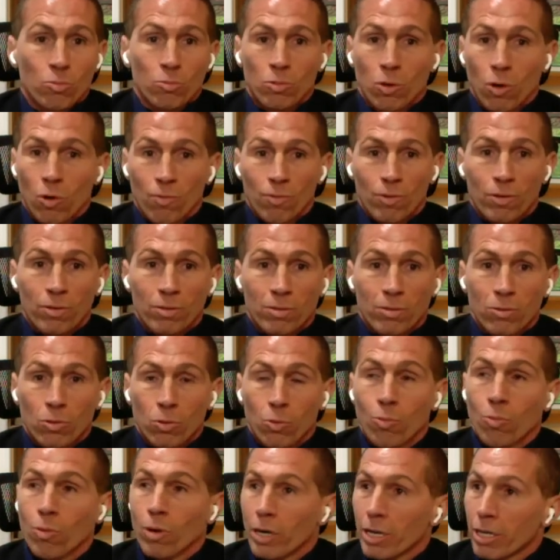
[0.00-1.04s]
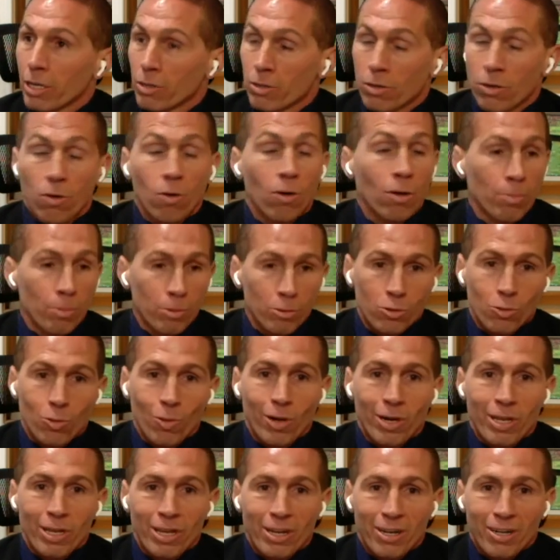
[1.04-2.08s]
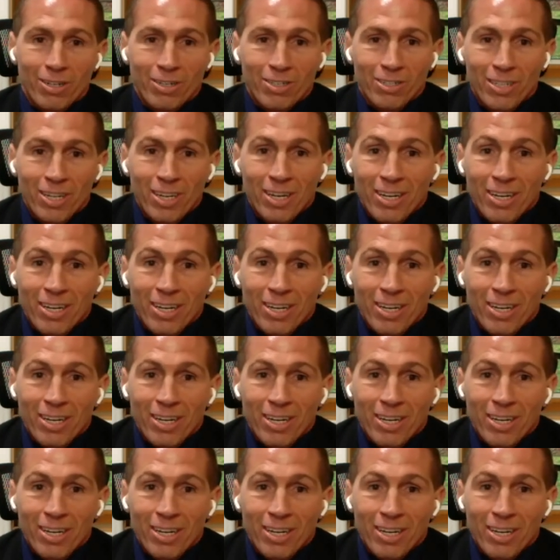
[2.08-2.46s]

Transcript: over 20, no, almost 20 years.